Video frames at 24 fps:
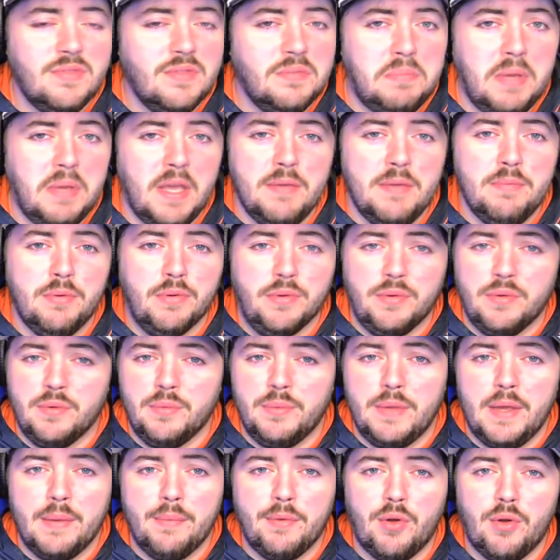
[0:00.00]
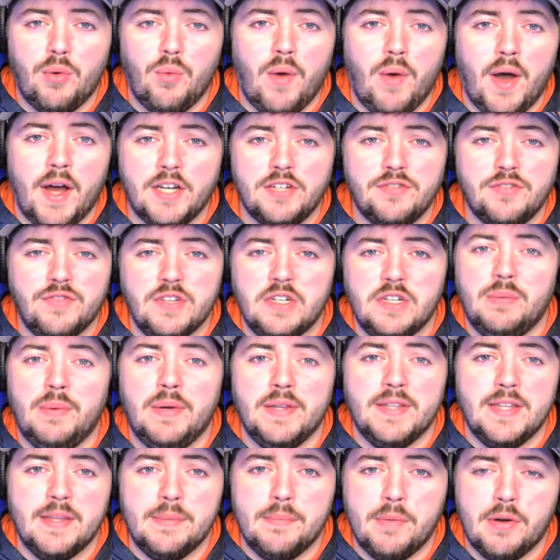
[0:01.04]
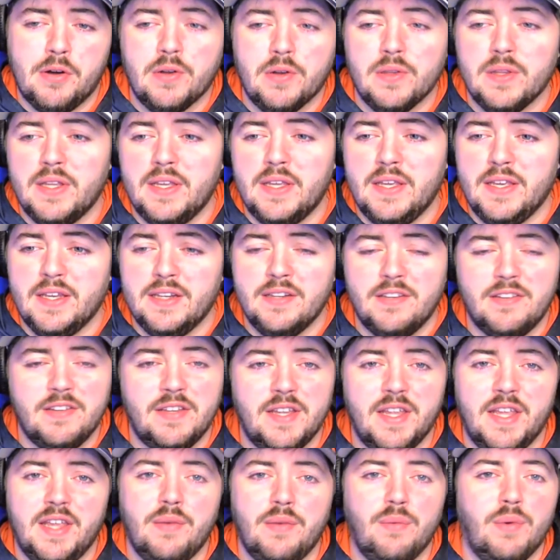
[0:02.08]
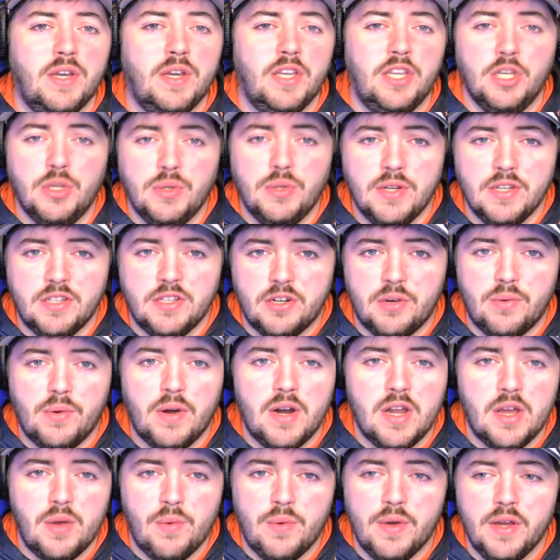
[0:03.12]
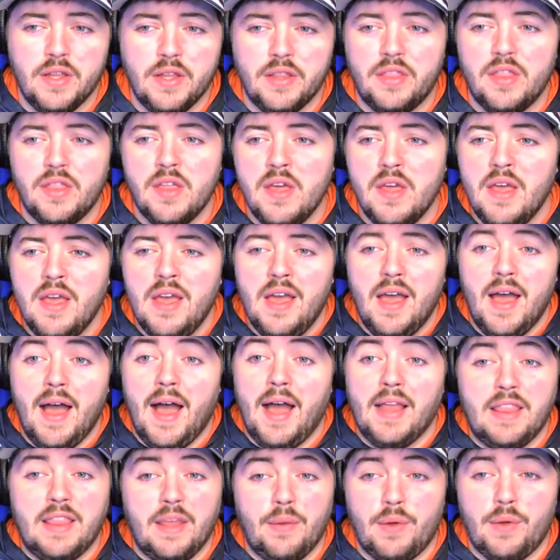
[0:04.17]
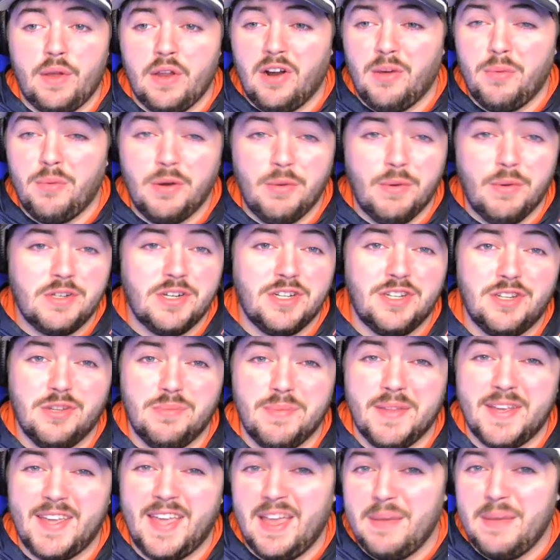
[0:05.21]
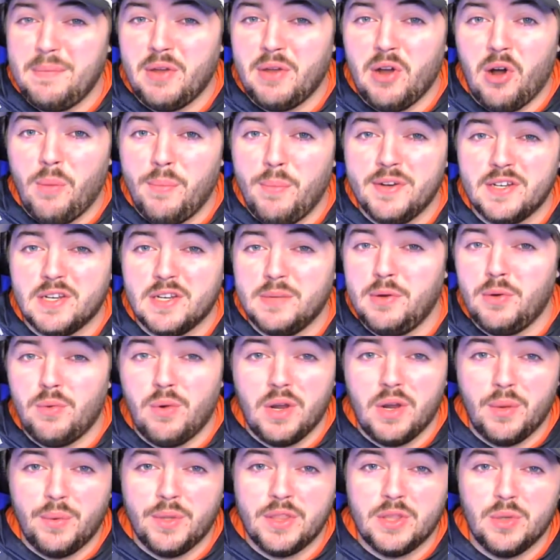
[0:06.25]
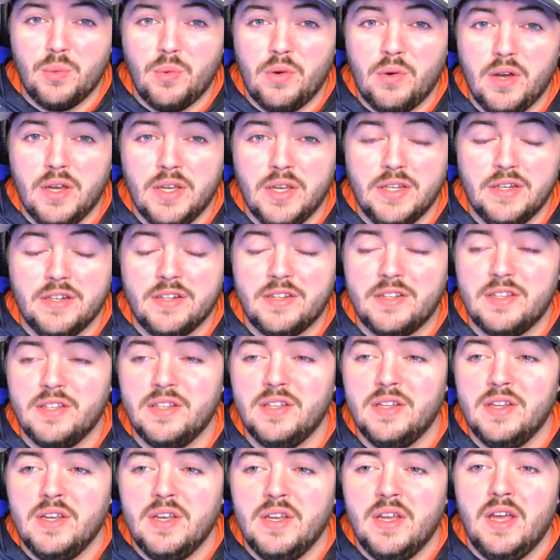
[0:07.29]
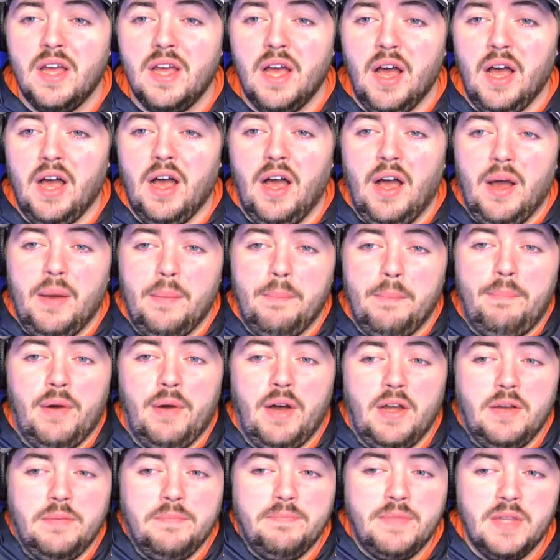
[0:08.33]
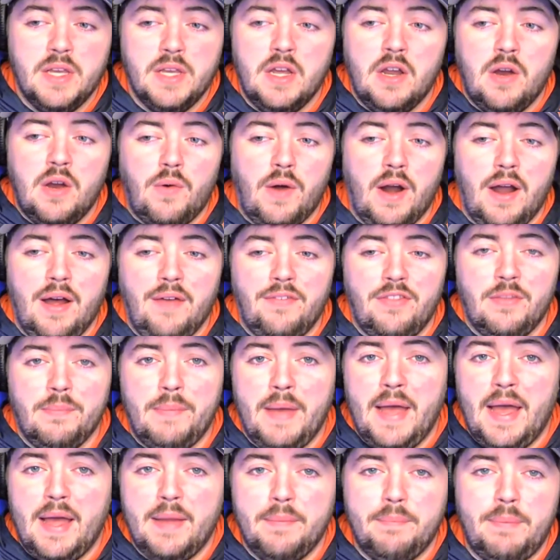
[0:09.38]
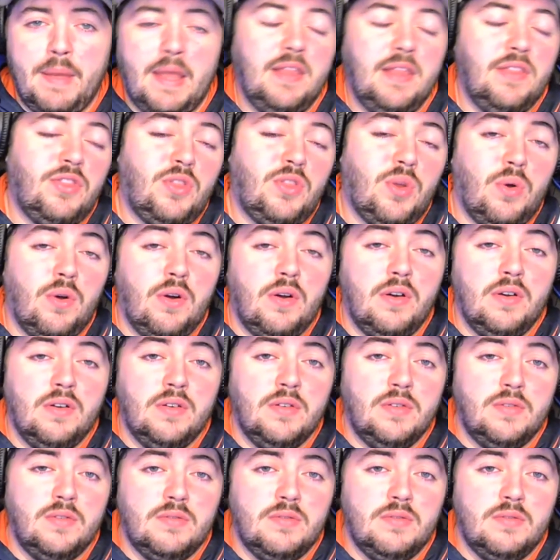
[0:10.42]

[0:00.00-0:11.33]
people be able to watch film on them early and see what units they're running with. I think we can all pretty much assume that Cam Coleman's going to be running with the ones. But right off the bat, Peyton Thorne